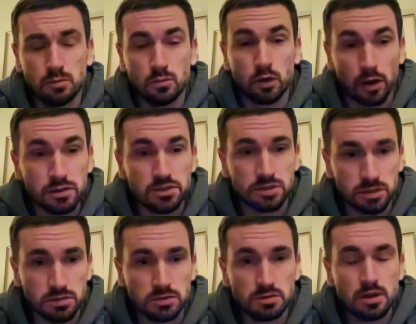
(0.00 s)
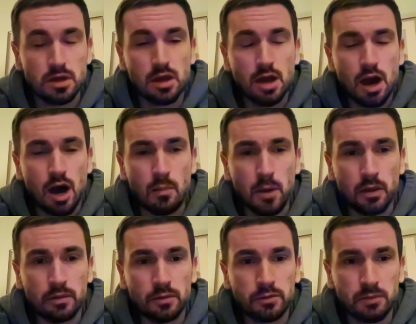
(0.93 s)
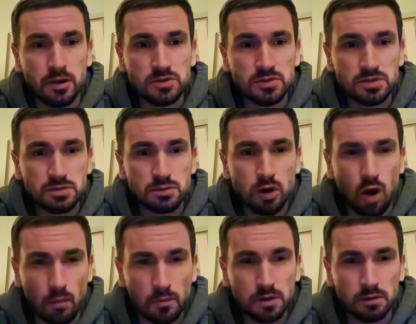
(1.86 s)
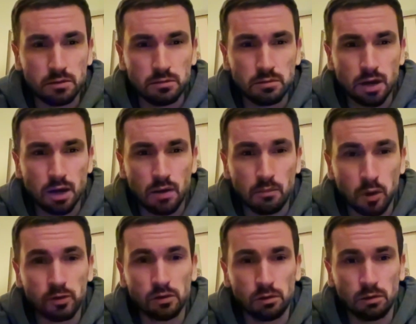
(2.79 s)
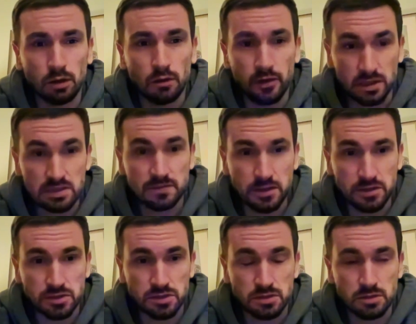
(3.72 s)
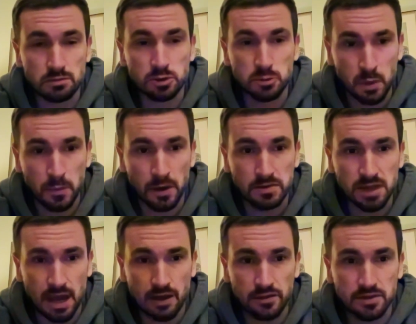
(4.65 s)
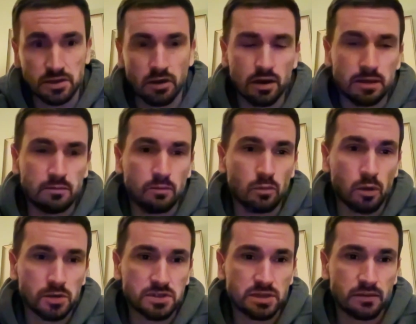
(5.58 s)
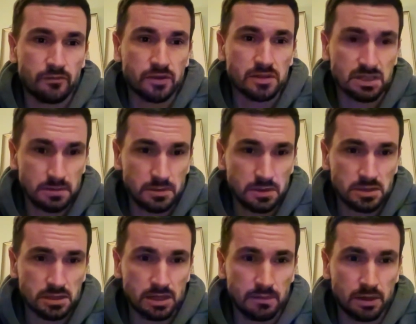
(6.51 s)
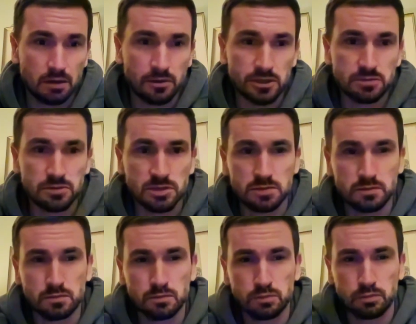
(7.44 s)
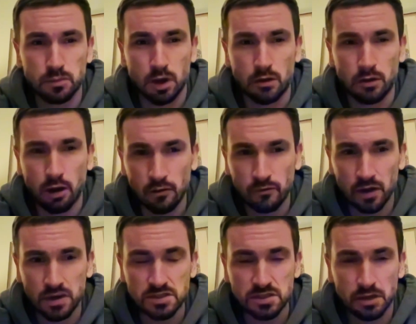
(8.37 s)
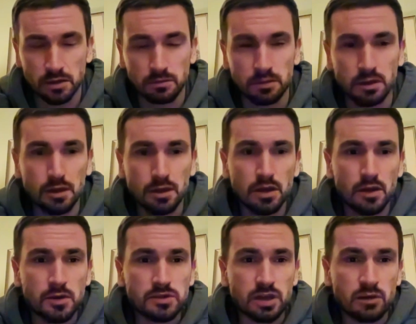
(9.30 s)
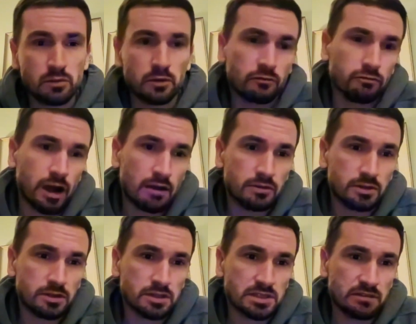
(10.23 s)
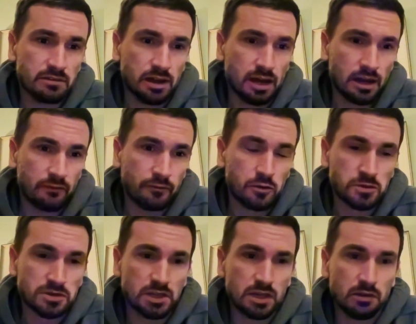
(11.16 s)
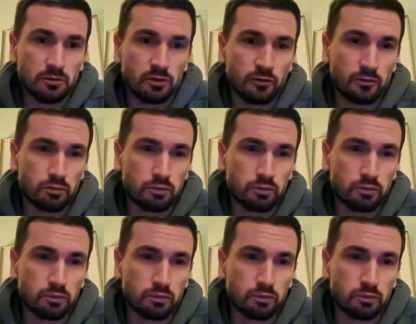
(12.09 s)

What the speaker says: going to do, and the most common model of intervention that was proposed at the time was something similar to Libya, which was a no-fly zone. So it would have grounded the Syrian Air Force. It would have